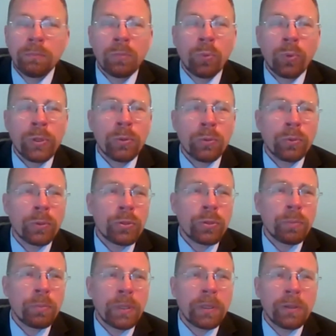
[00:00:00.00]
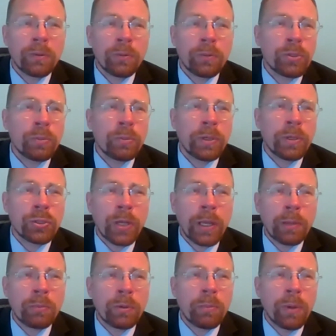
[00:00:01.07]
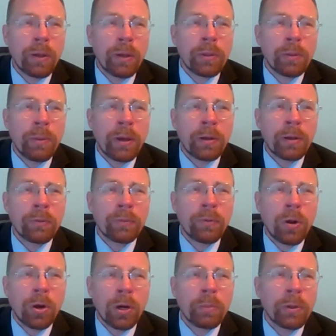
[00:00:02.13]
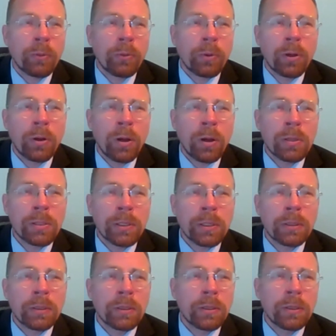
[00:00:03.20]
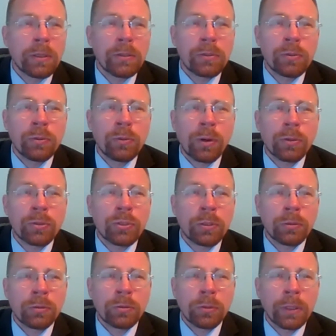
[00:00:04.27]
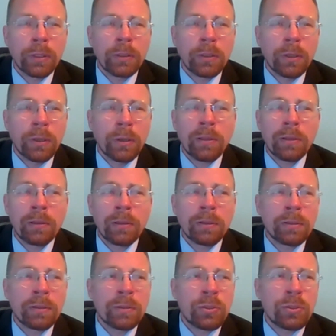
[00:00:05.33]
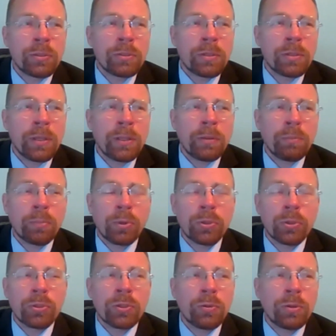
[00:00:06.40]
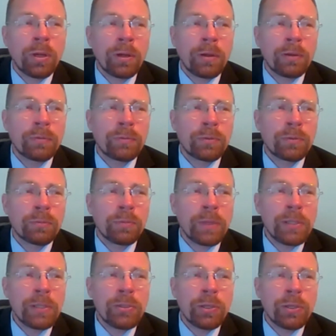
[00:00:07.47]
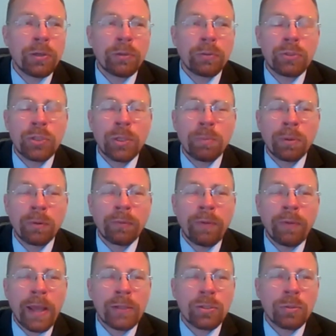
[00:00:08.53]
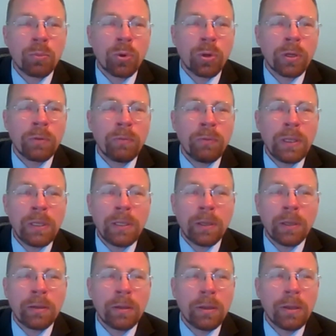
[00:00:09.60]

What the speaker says: we should be ashamed about the amount of harm that we're causing to our children, just in pursuit of easier, cheaper, faster, more convenient.